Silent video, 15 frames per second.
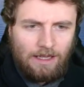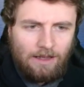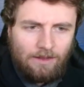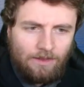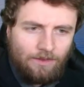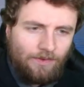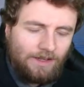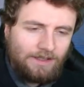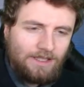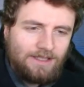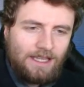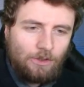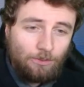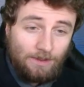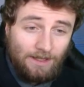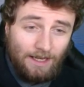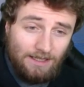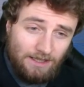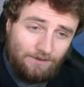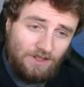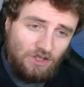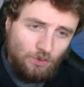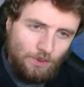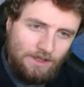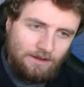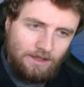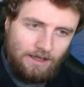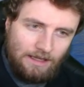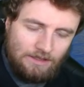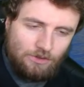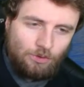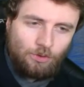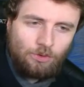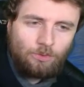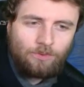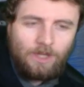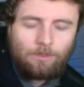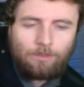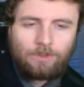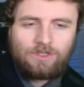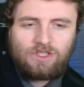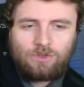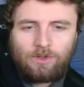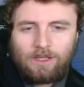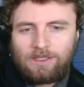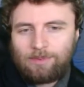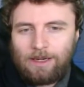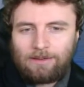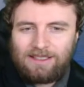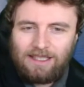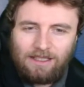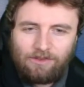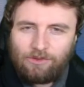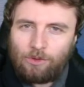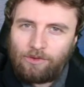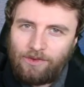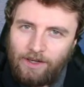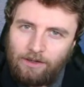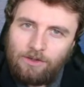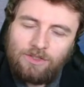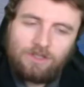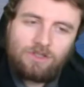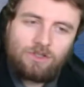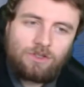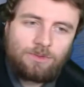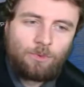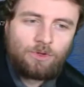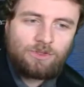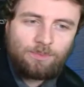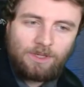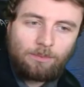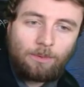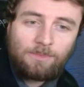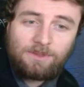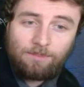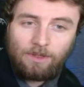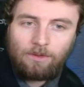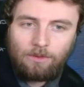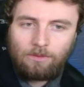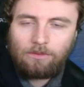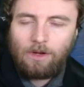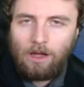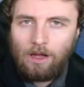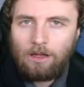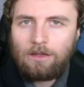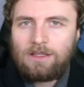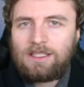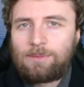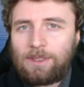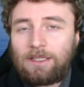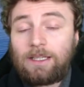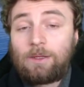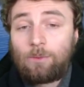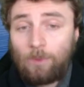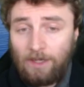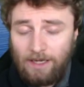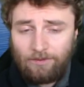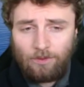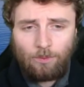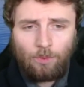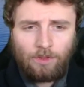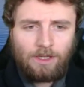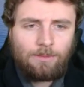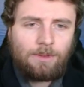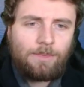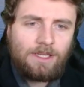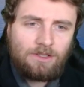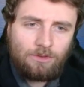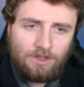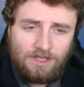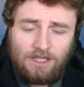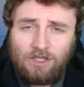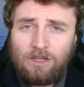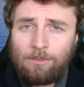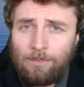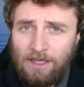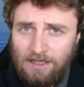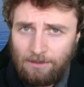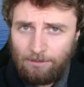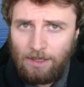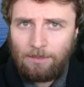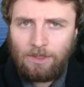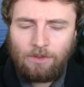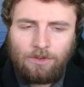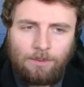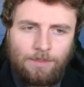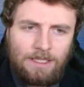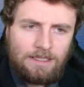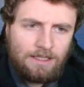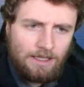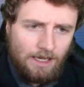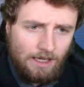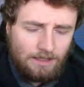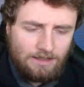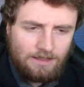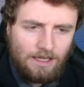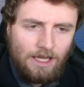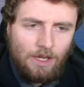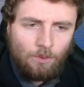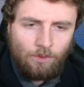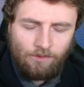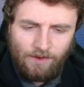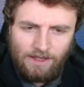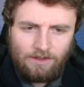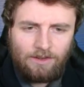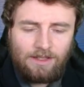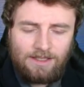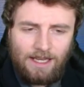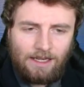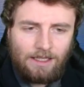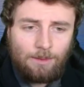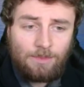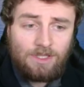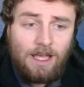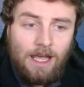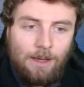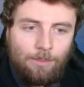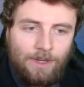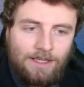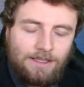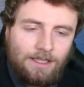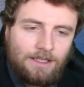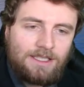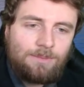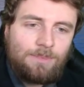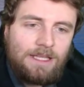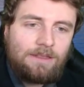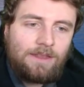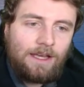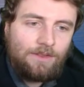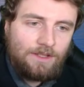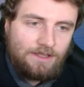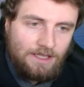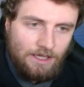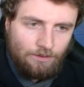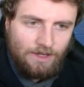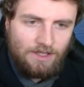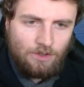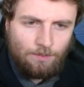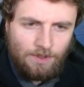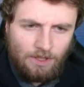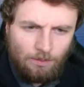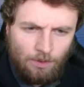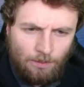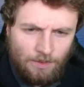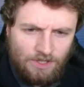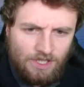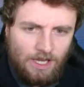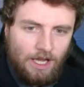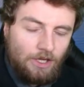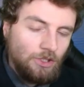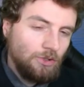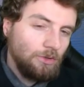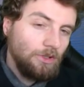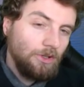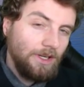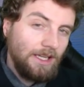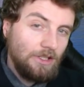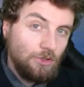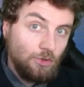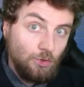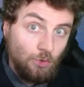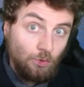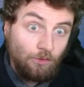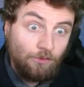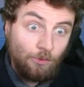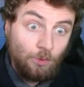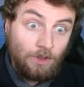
the fact is, it would be nice if they tweaked the internal numbers so that's perhaps slightly fewer fighters and so there's more torpedo bombers, but ultimately, whenever Wargaming makes their decision and makes it public on the PTS, we'll find out the exact numbers. But it does mean that the tier 8 torpedo bombers, you're only going to get 2 full